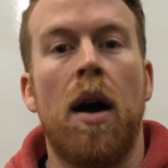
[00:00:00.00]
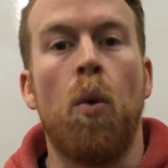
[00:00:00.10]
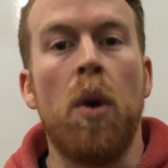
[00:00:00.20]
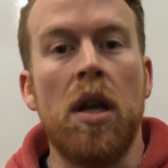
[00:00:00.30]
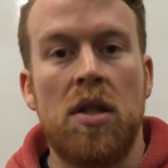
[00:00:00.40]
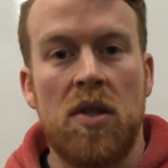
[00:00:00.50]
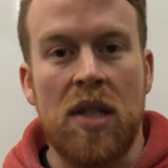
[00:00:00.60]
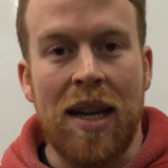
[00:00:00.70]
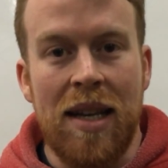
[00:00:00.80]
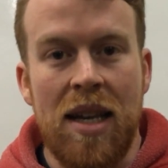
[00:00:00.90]
we
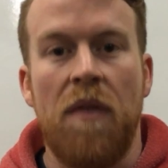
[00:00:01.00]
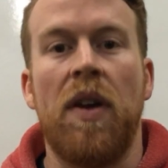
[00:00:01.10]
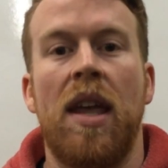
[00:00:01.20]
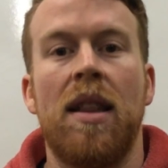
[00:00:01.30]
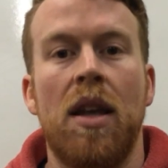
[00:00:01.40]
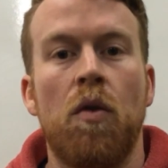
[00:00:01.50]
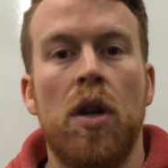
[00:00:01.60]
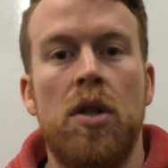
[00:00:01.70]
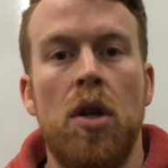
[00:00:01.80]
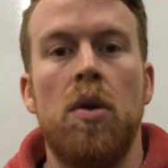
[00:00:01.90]
significantly
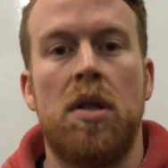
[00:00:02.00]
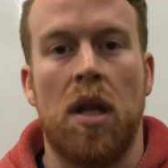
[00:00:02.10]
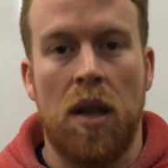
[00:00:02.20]
reduce the